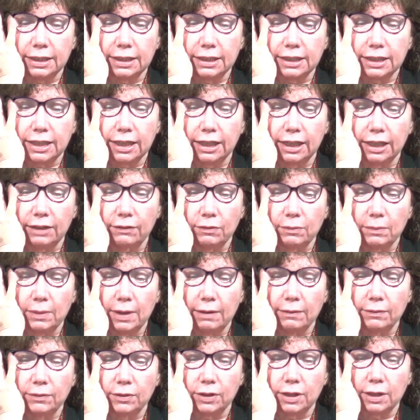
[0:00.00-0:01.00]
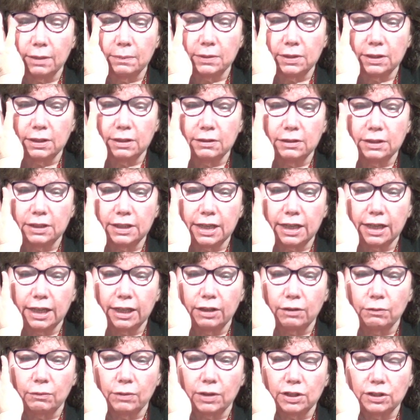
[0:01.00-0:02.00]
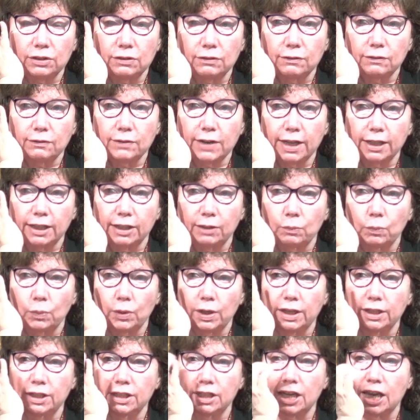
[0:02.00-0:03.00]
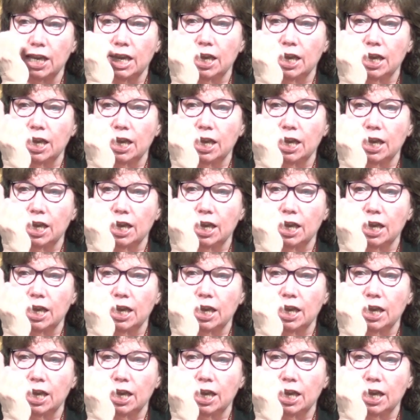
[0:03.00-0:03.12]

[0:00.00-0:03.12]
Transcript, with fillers: Suddenly, from heaven, there comes the sound like a rush of a violent wind.